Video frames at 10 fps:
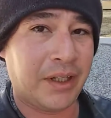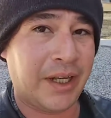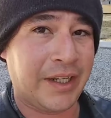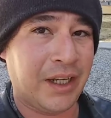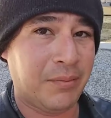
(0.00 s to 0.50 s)

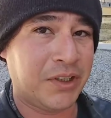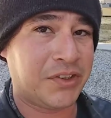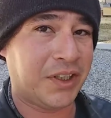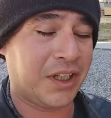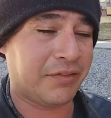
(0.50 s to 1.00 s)
like him
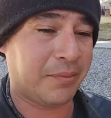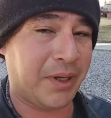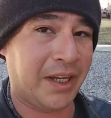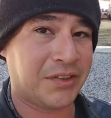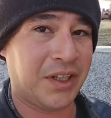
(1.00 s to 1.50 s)
listing off the
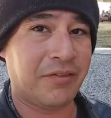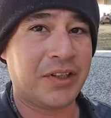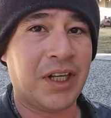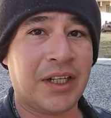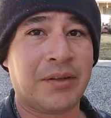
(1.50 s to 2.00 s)
bands and
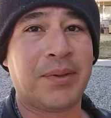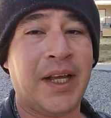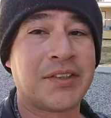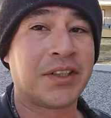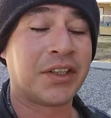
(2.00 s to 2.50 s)
everything and the
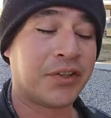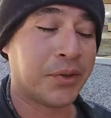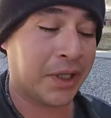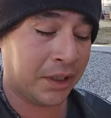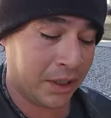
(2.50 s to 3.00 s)
plans that they're
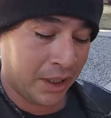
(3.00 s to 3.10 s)
doing.